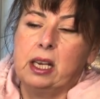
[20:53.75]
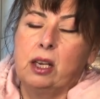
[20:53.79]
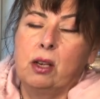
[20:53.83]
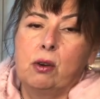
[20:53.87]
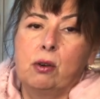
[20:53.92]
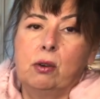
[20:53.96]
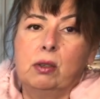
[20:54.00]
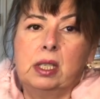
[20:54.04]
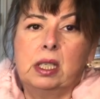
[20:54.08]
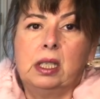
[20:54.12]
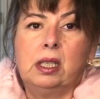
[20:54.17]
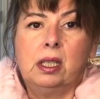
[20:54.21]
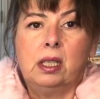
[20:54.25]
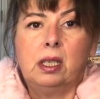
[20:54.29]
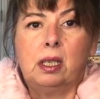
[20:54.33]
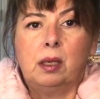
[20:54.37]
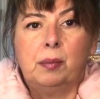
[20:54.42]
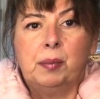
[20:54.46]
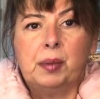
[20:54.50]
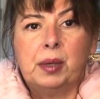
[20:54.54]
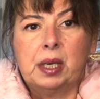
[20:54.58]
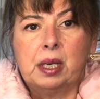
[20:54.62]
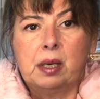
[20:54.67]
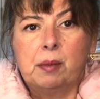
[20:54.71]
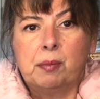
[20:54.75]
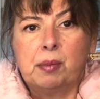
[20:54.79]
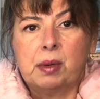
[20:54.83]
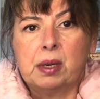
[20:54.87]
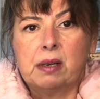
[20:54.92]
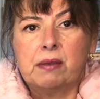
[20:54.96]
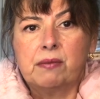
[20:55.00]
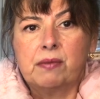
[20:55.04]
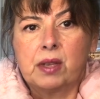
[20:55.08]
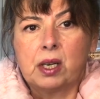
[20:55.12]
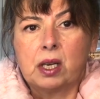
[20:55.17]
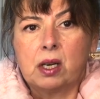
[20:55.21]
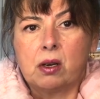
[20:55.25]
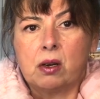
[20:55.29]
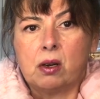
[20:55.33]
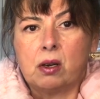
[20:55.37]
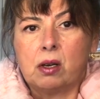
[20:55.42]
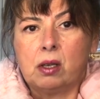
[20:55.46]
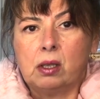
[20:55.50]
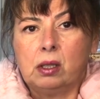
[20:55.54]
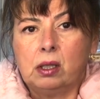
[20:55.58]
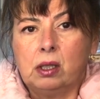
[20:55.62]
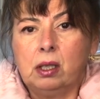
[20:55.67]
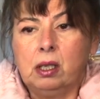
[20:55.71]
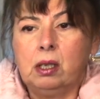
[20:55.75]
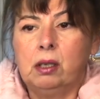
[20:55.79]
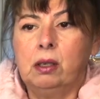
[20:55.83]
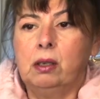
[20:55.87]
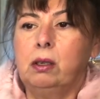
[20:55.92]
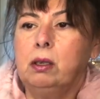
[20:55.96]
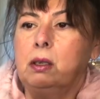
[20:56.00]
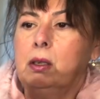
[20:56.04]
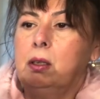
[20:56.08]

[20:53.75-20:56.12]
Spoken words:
goes a little bit above the collar.